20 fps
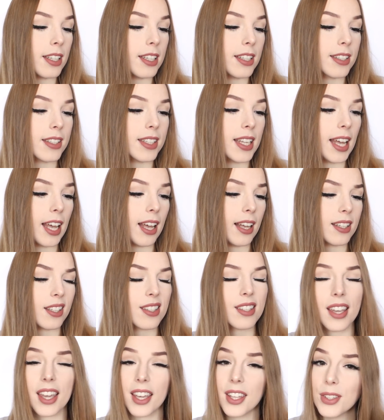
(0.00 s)
is the
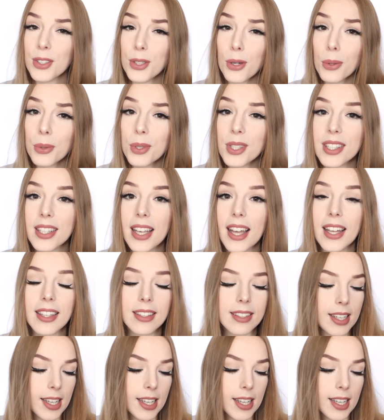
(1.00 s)
skin tone set,